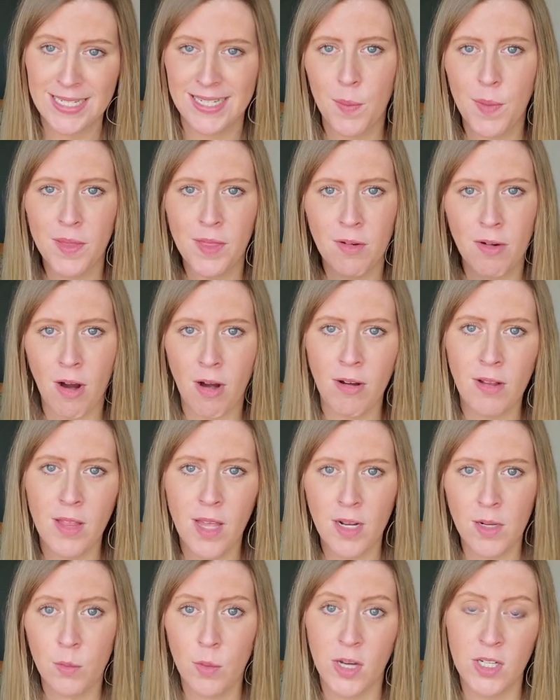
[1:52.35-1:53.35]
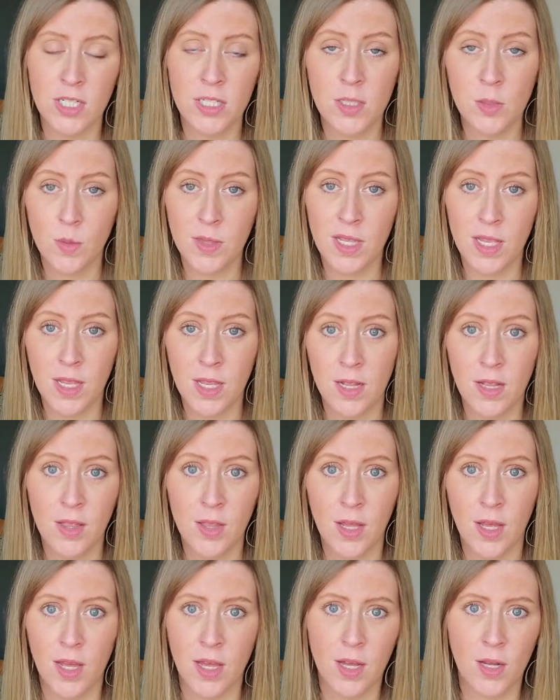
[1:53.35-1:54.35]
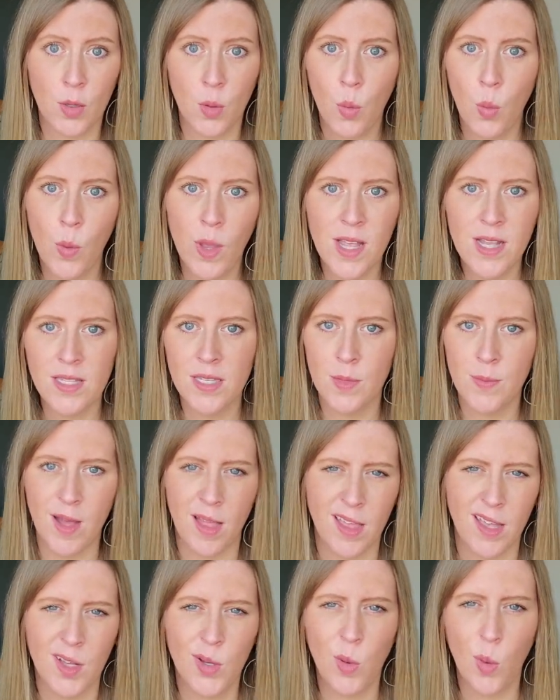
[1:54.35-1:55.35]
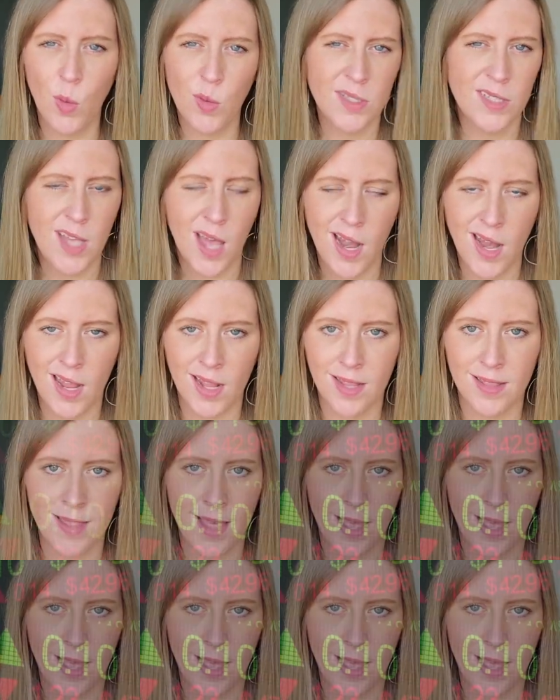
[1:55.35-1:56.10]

But there are a lot of questions within the quiz about like goal setting